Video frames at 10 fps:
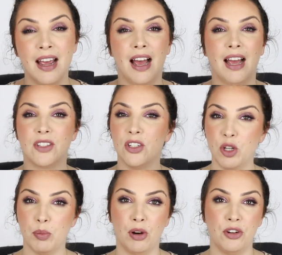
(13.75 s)
It's a
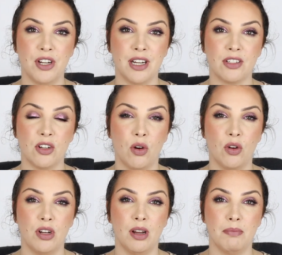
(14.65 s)
new project
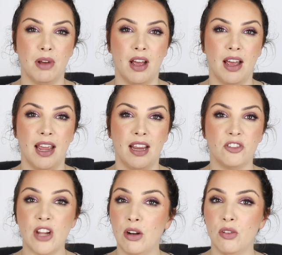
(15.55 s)
on my
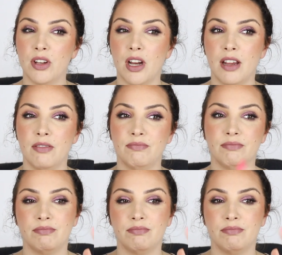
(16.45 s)
channel that I